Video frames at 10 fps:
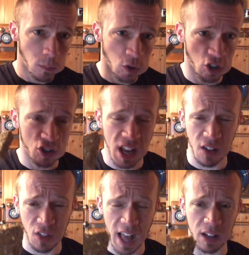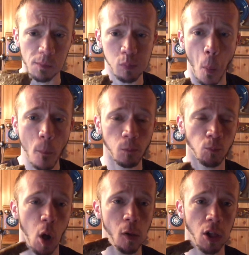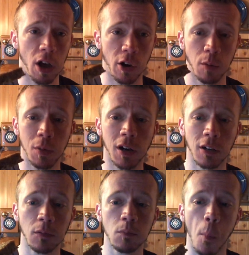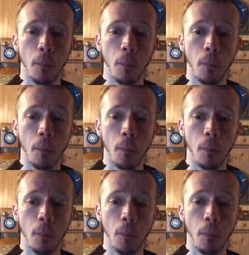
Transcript: Just think of like a Larabar.